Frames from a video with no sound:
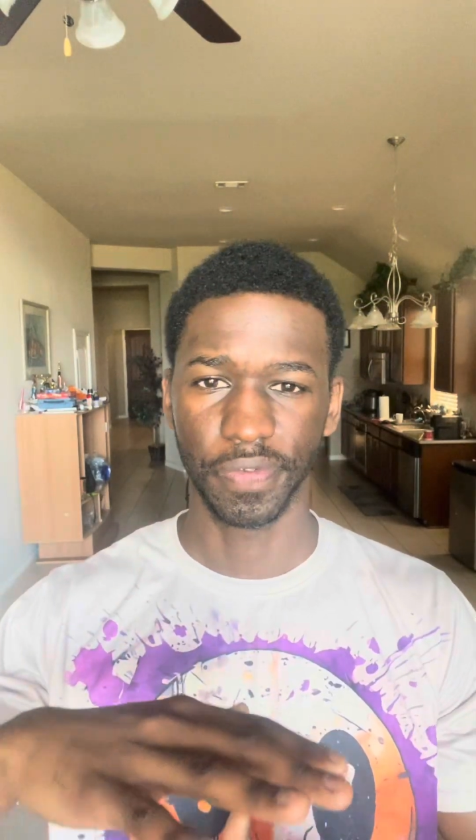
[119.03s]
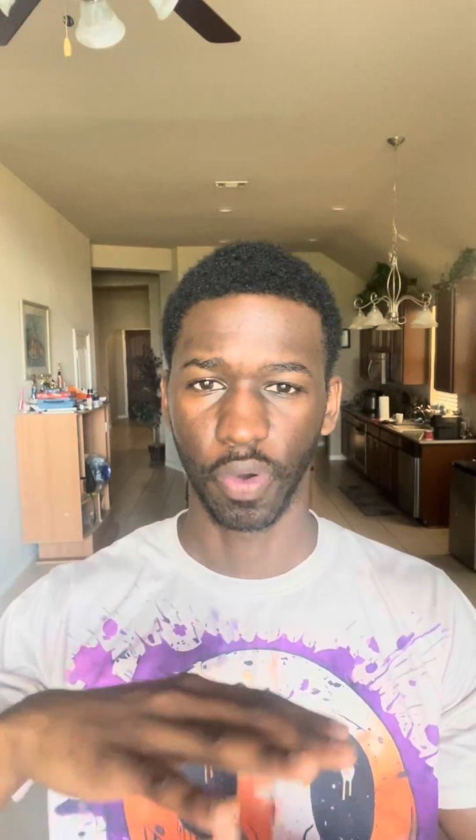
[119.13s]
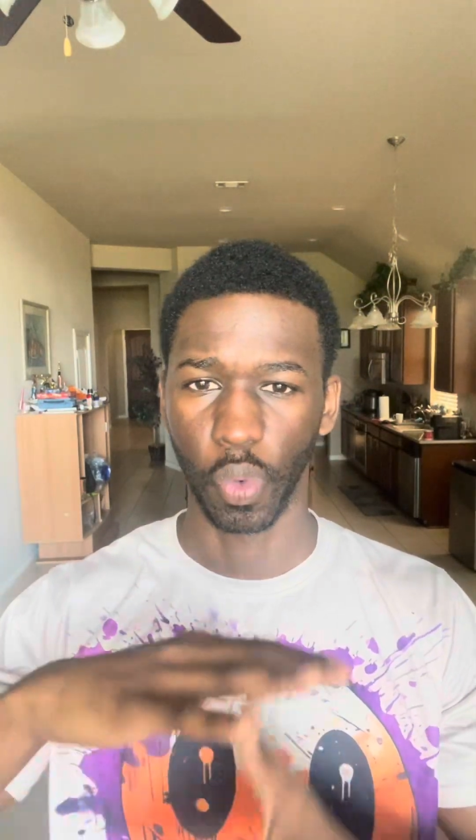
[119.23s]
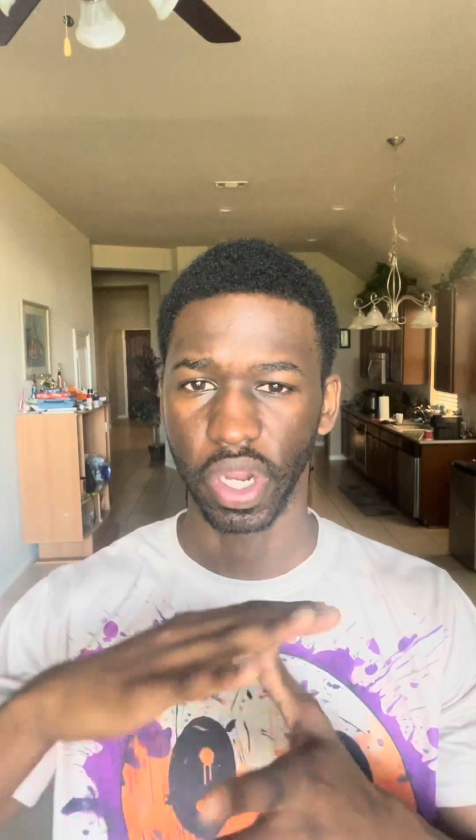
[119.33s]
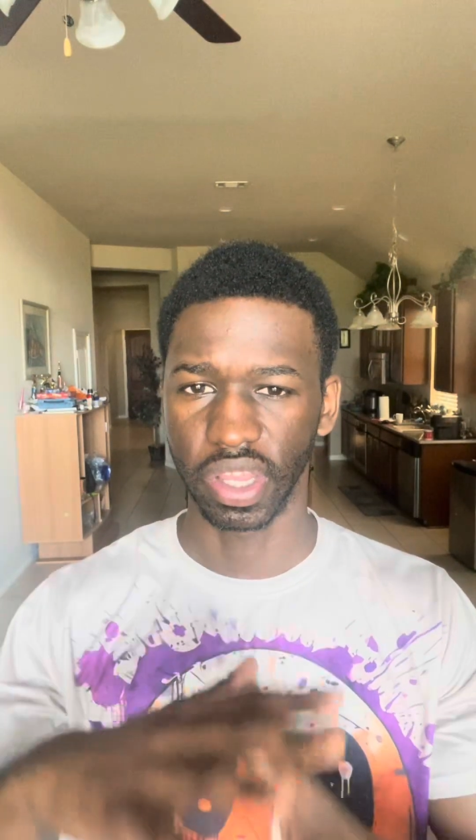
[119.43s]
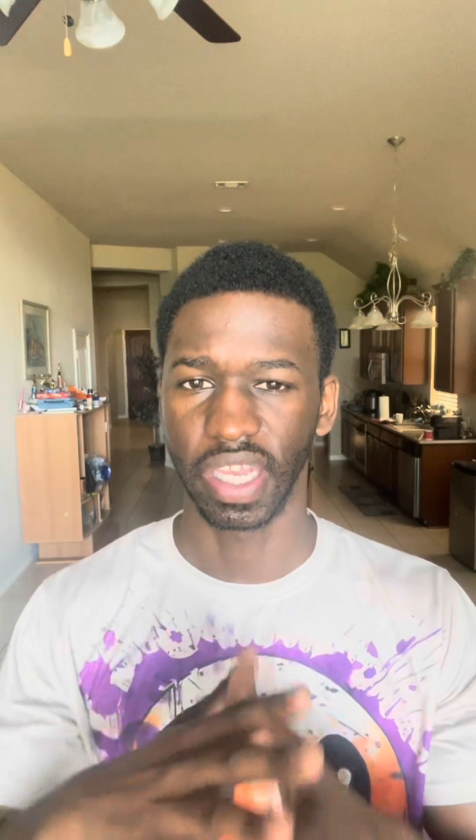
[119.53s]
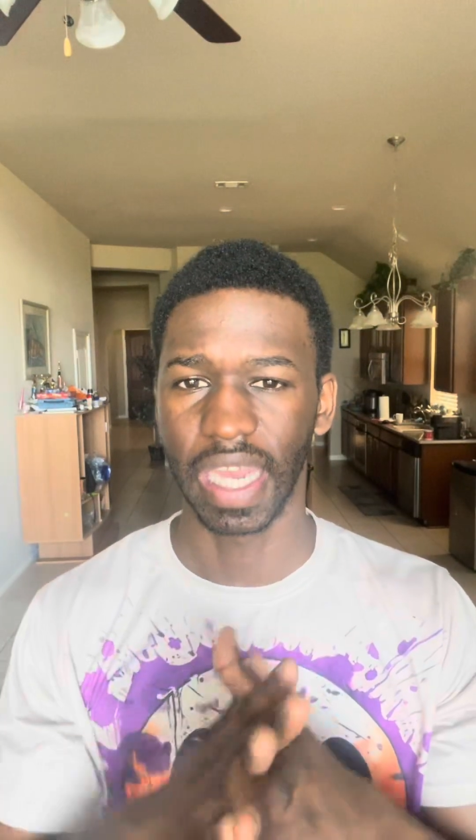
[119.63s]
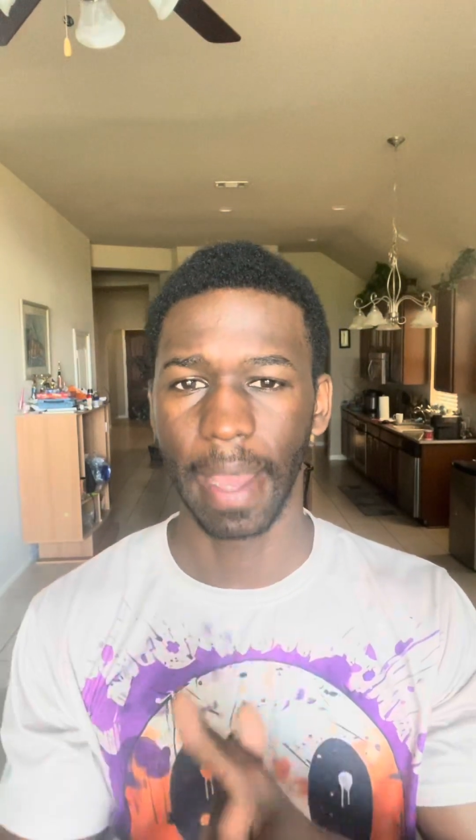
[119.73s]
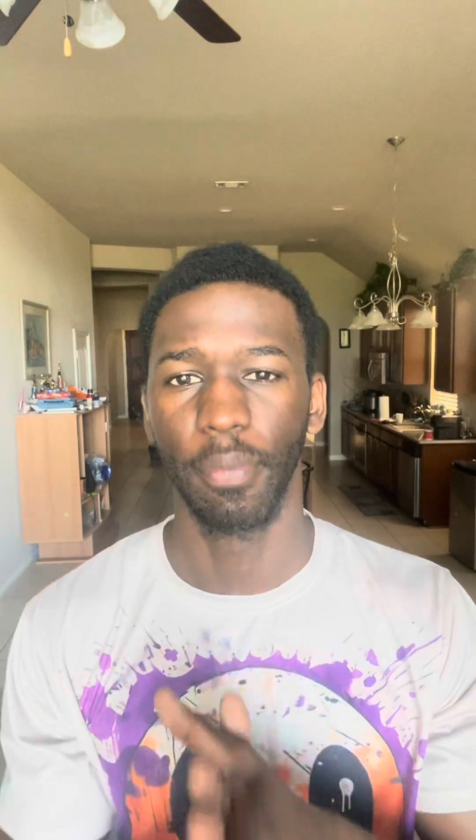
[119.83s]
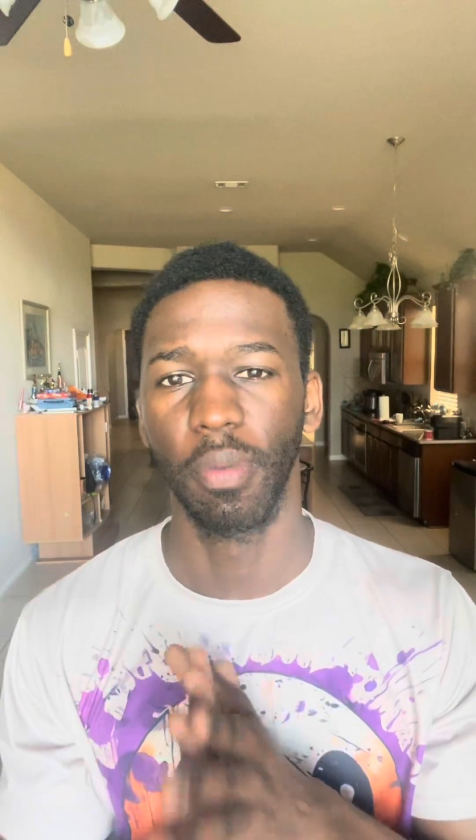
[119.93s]
a weird thing that
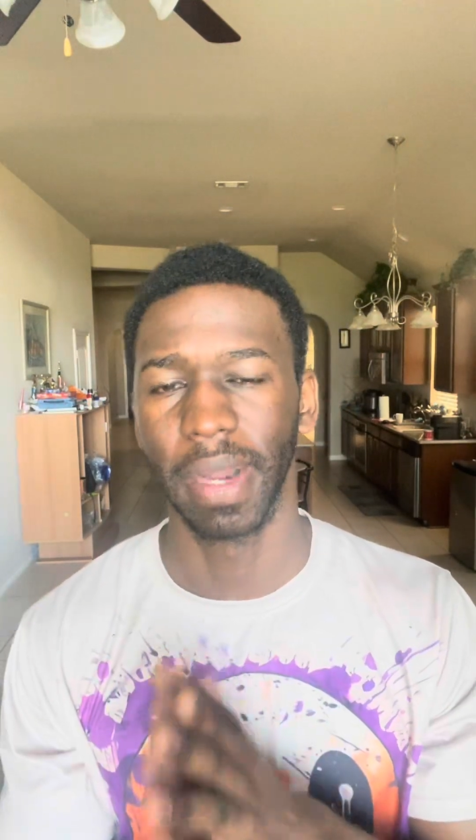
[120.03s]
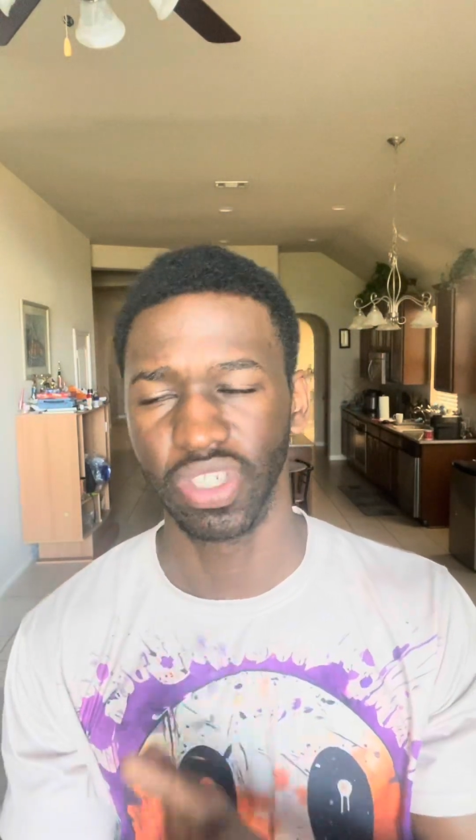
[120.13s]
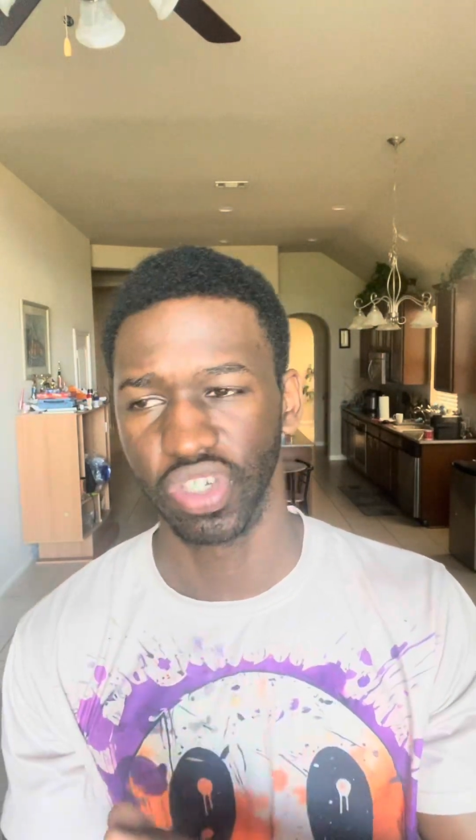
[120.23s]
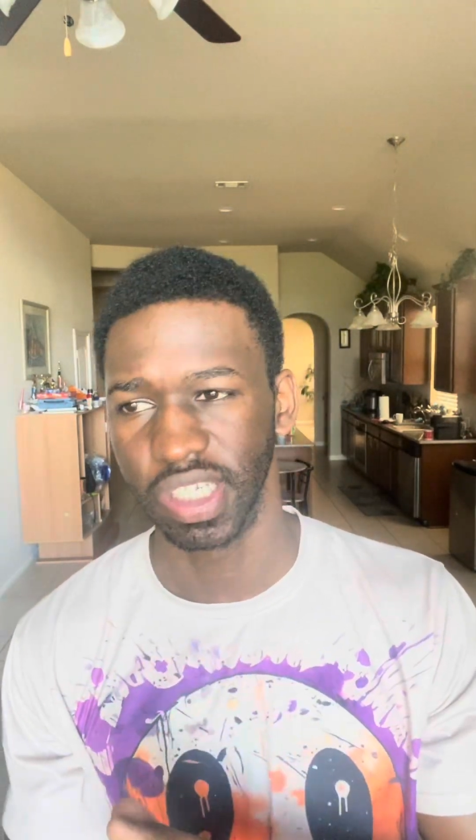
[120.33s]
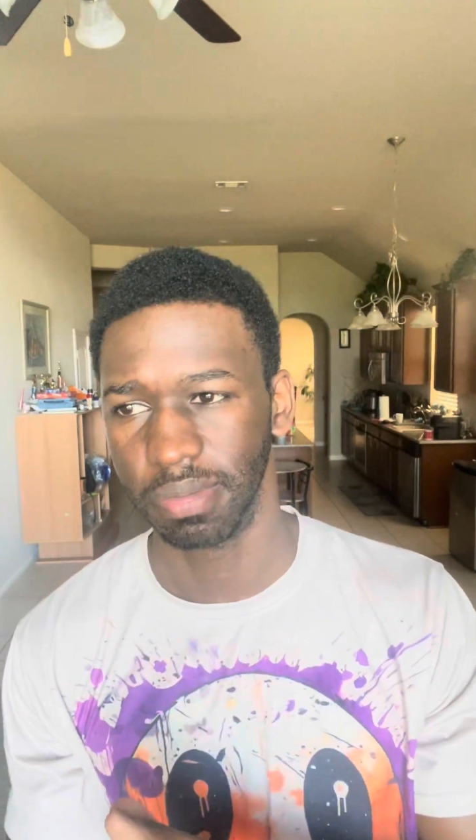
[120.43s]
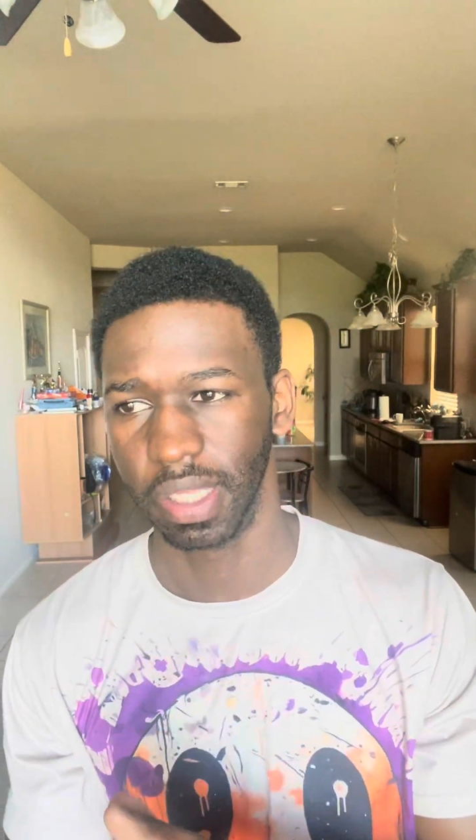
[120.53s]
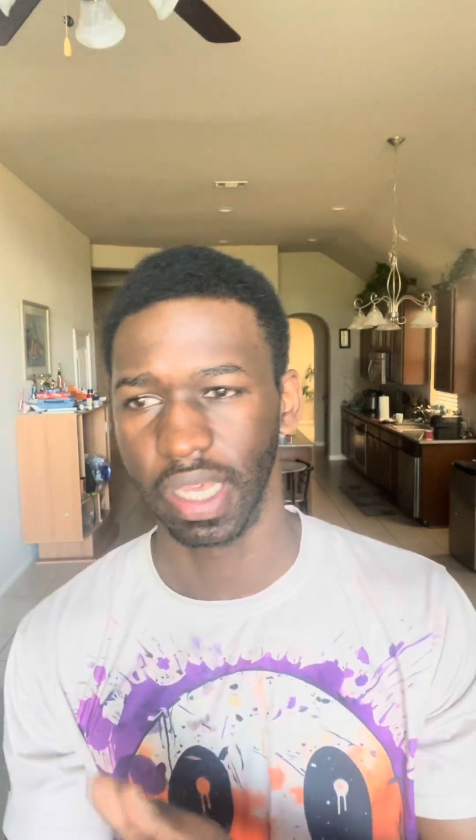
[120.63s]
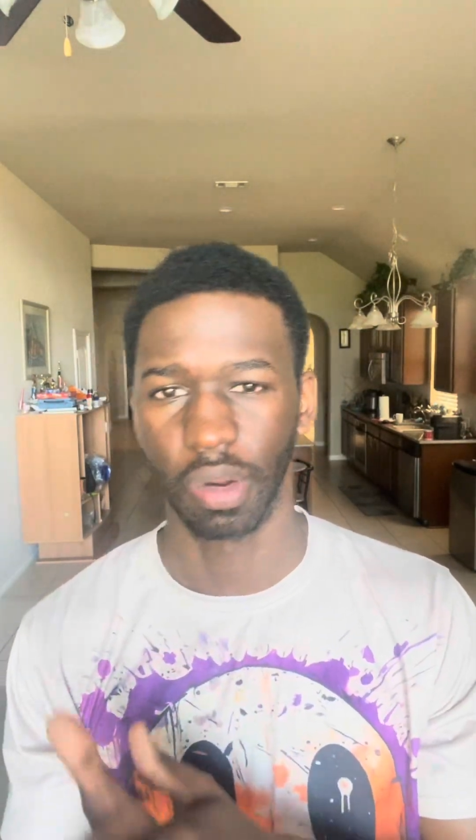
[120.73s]
happened with my transplant, and I